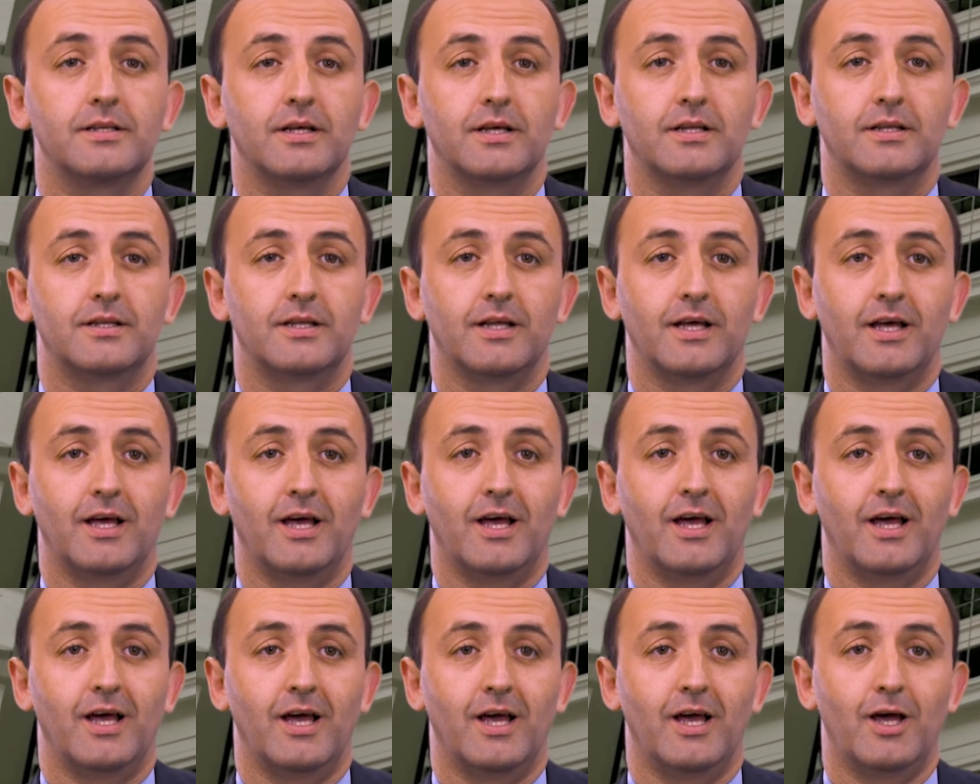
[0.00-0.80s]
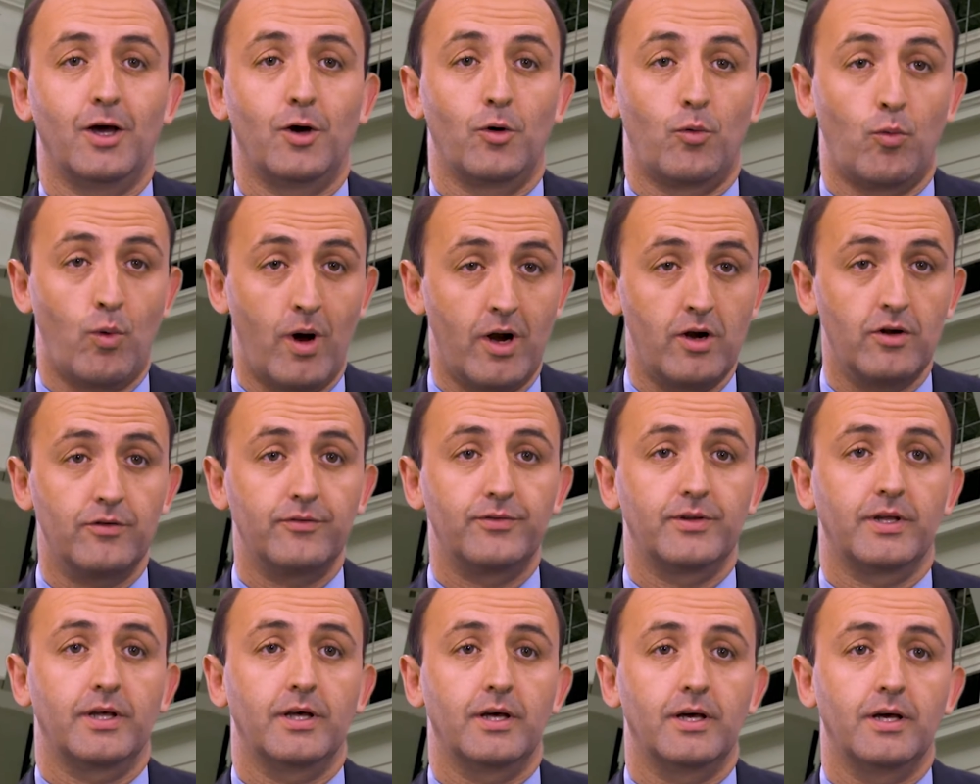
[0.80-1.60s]
that one
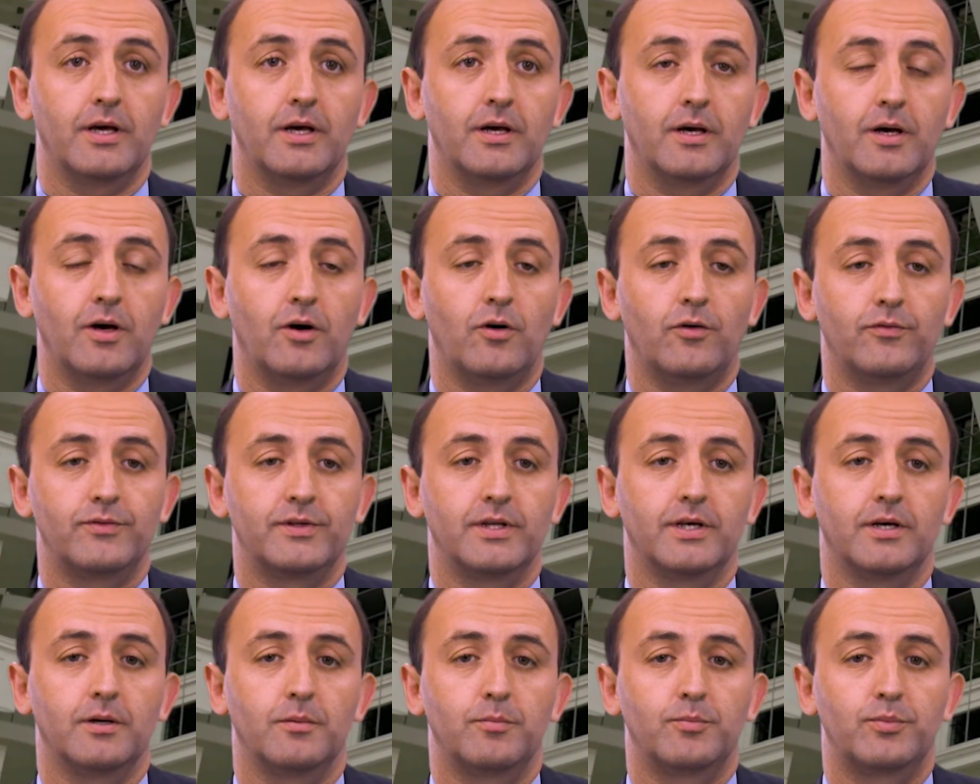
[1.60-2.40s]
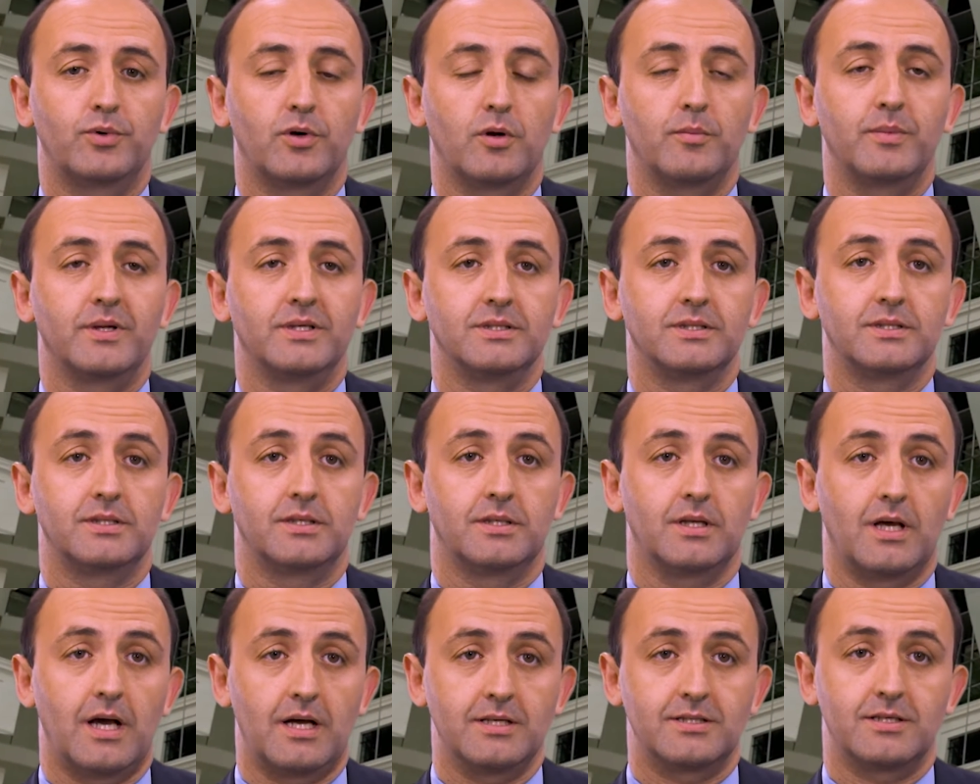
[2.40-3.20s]
of the
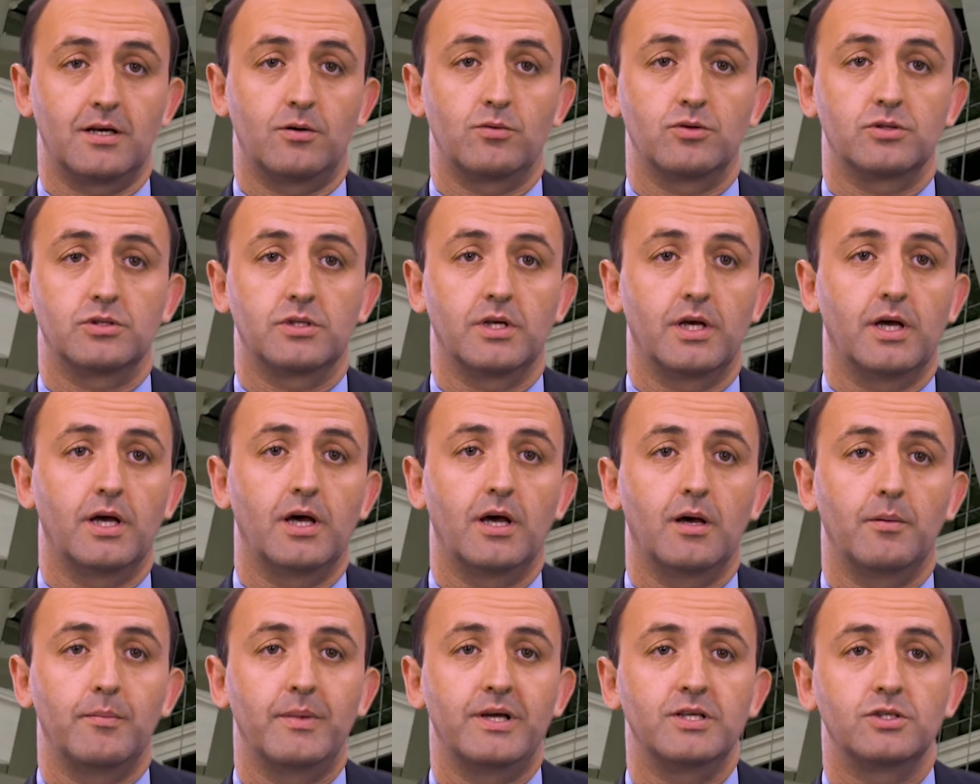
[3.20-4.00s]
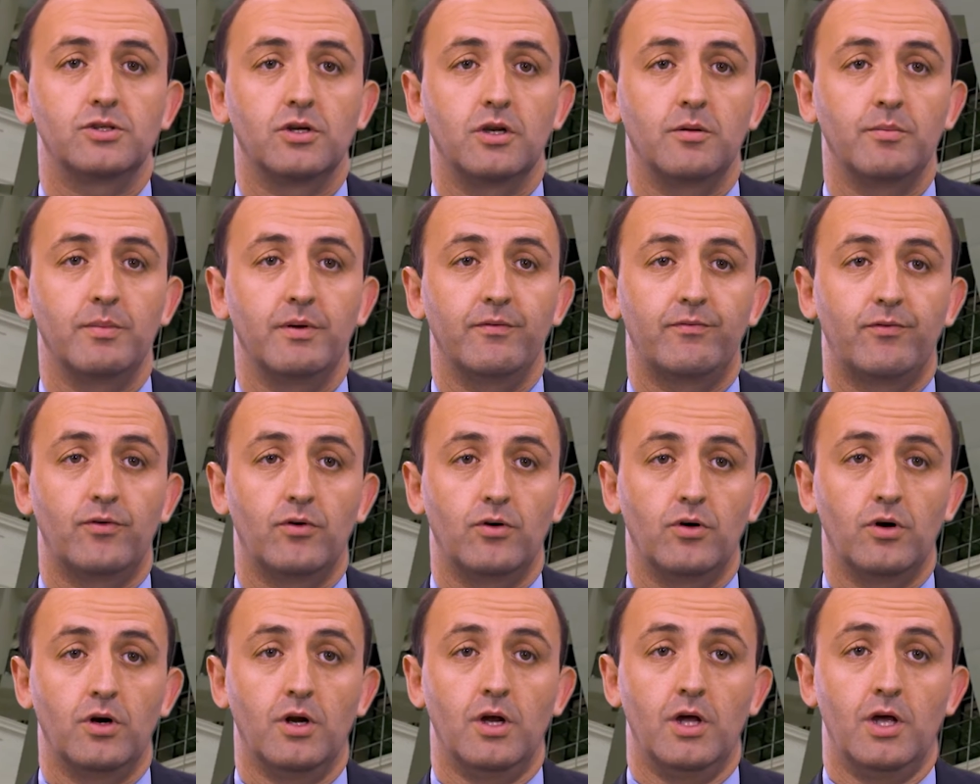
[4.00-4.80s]
problems, as I was mentioning
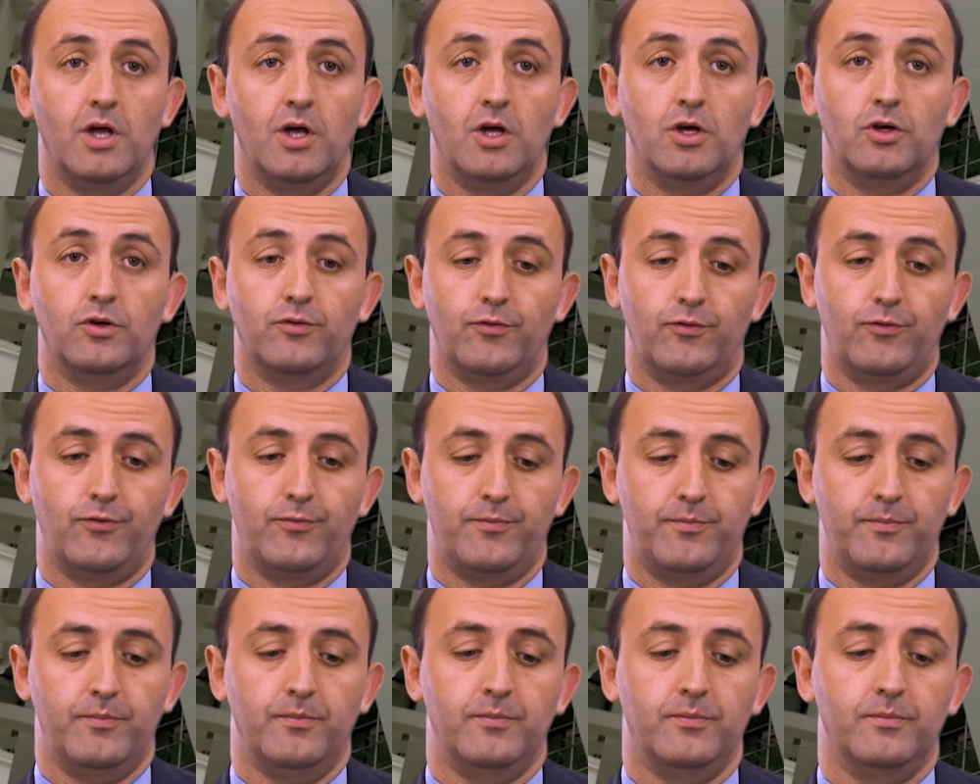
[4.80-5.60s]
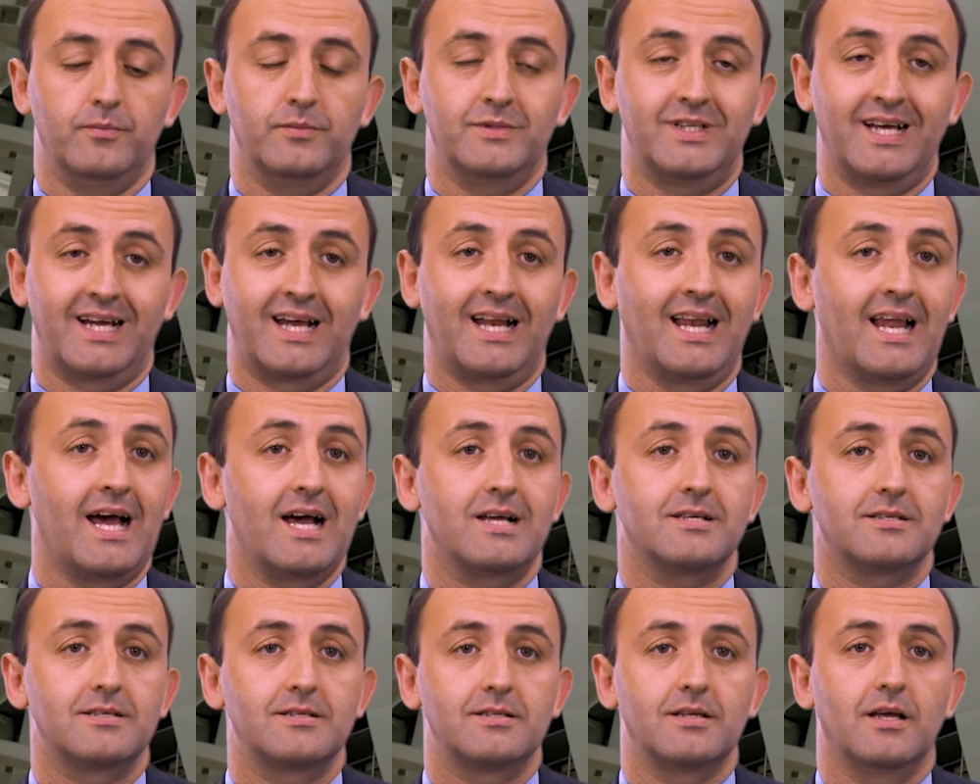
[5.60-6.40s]
before, the
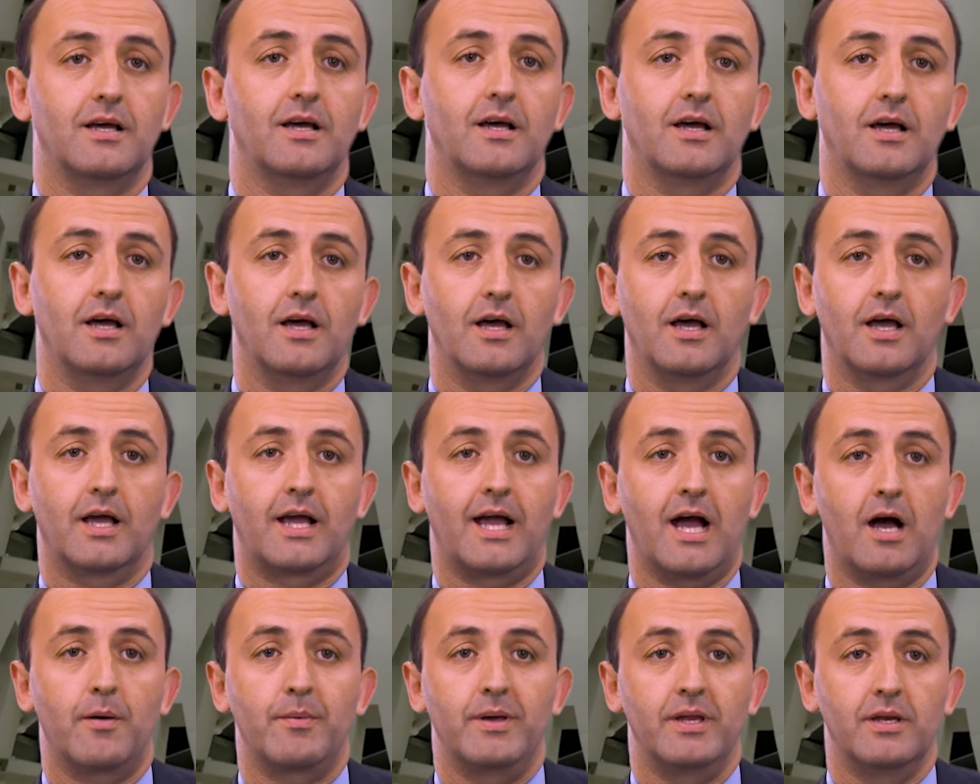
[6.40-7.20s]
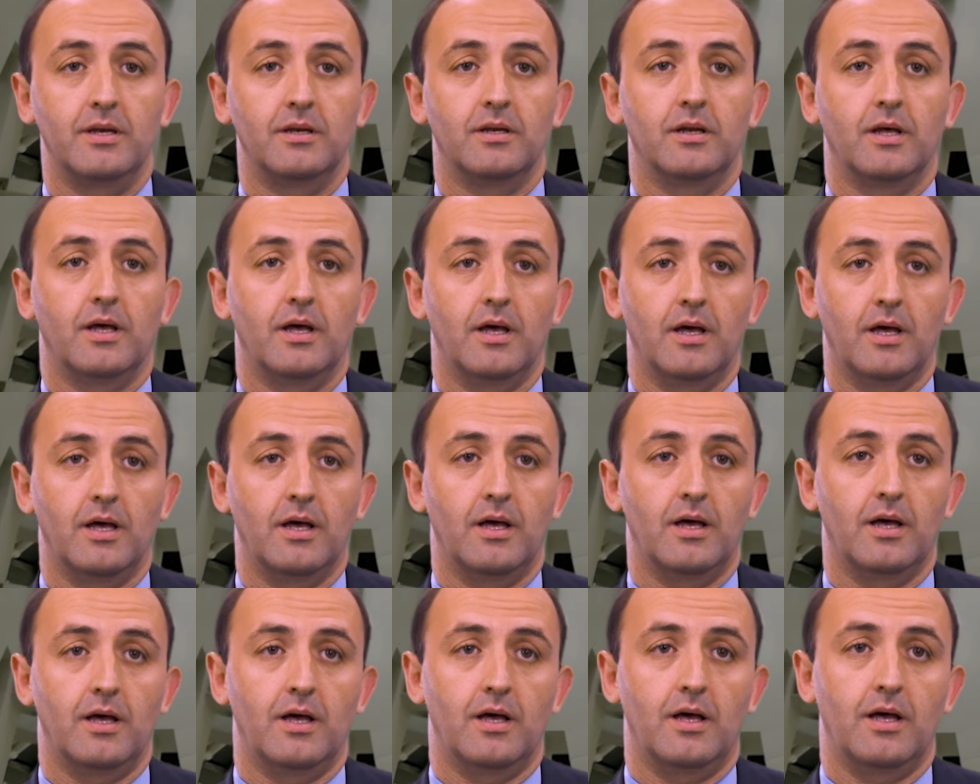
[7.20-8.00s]
glass cabin
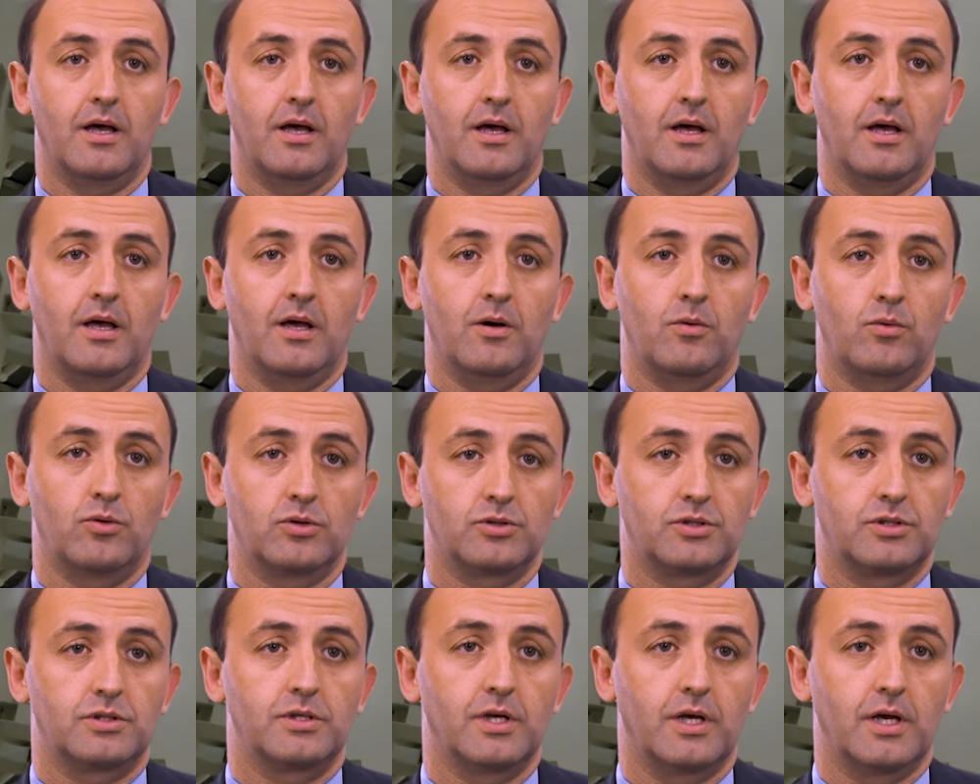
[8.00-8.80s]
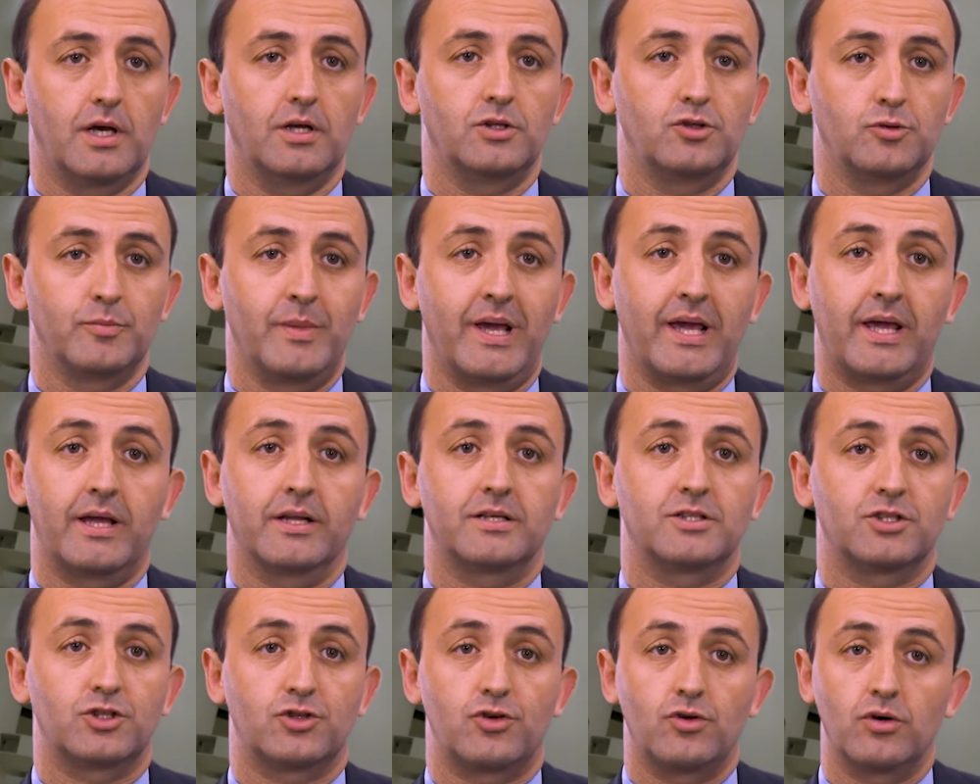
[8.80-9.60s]
was to make
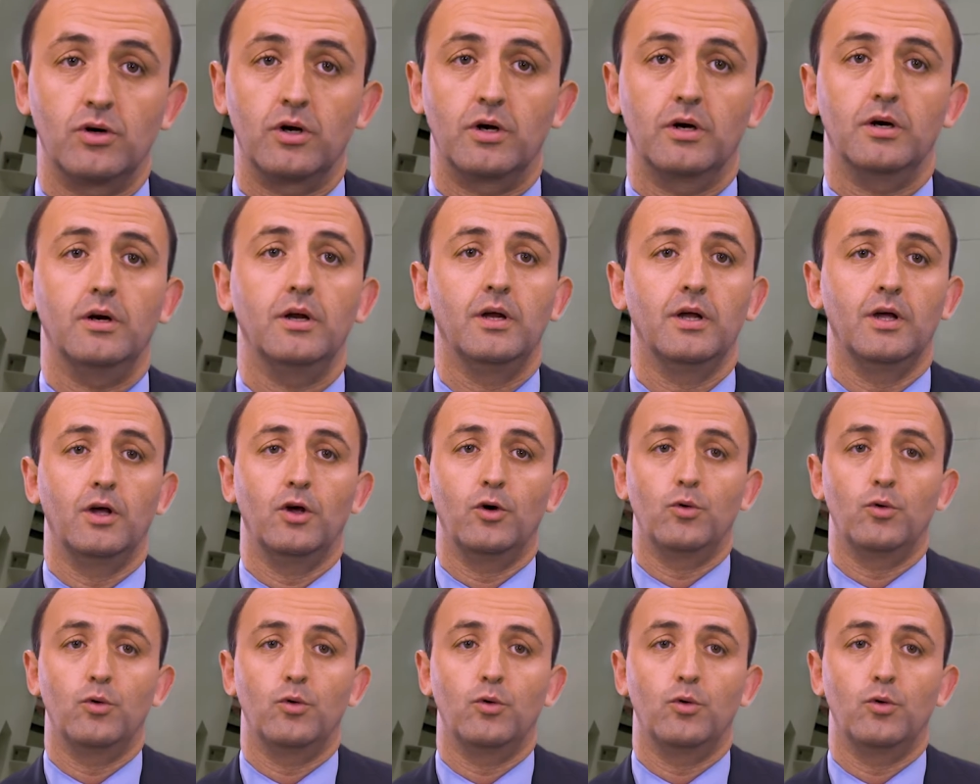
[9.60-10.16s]
it stronger.